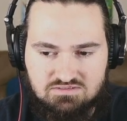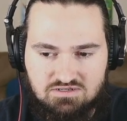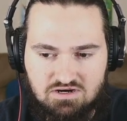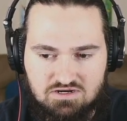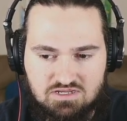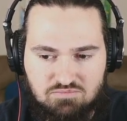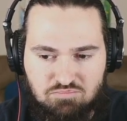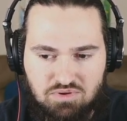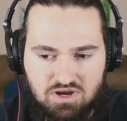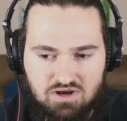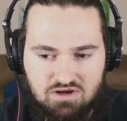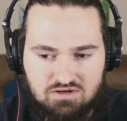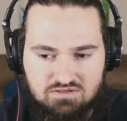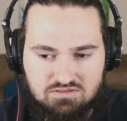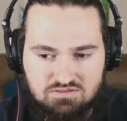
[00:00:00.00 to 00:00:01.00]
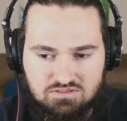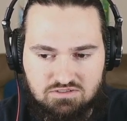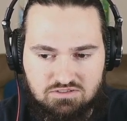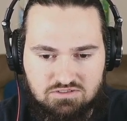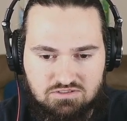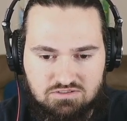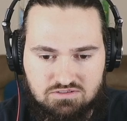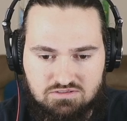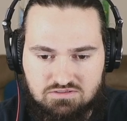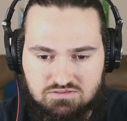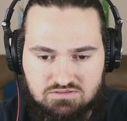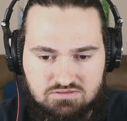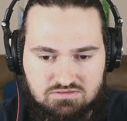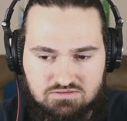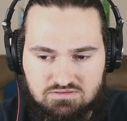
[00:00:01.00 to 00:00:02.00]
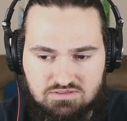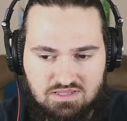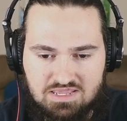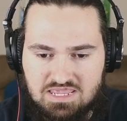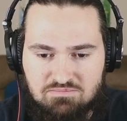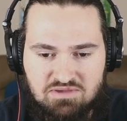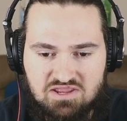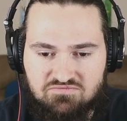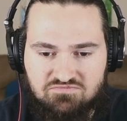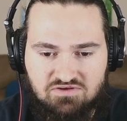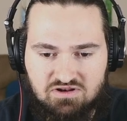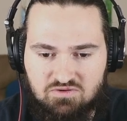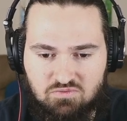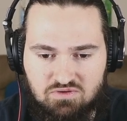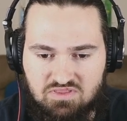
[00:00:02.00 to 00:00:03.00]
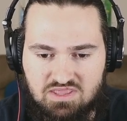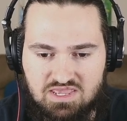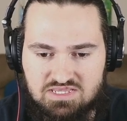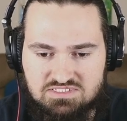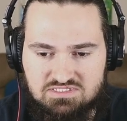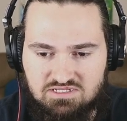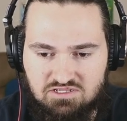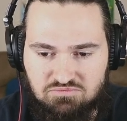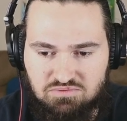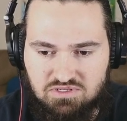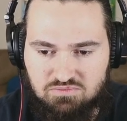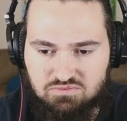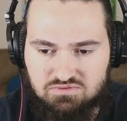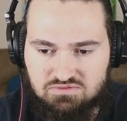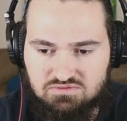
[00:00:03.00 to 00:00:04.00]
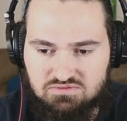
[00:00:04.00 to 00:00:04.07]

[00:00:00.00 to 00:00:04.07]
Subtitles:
or compared her, like he made fun of one of the SNL people.